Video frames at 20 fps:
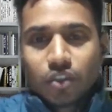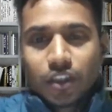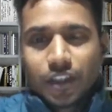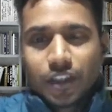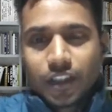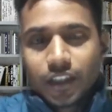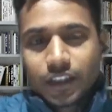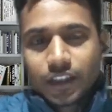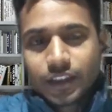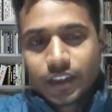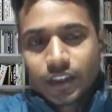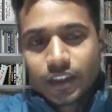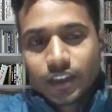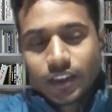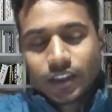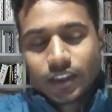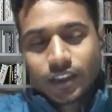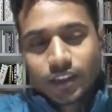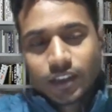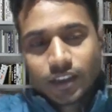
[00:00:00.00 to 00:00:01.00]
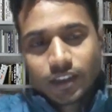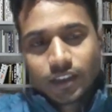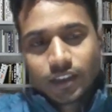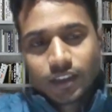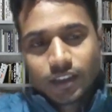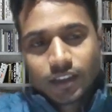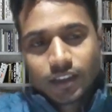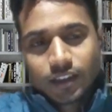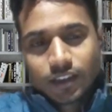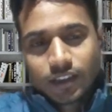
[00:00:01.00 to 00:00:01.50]
induction.
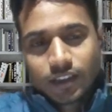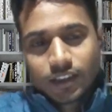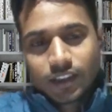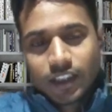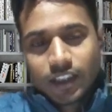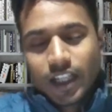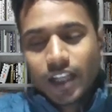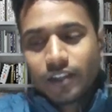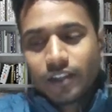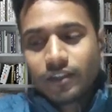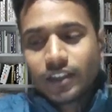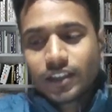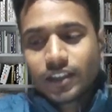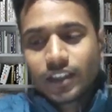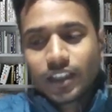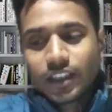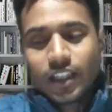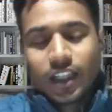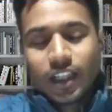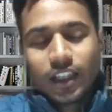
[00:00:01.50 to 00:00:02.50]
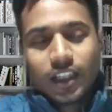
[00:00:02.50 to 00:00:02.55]
Can we say that?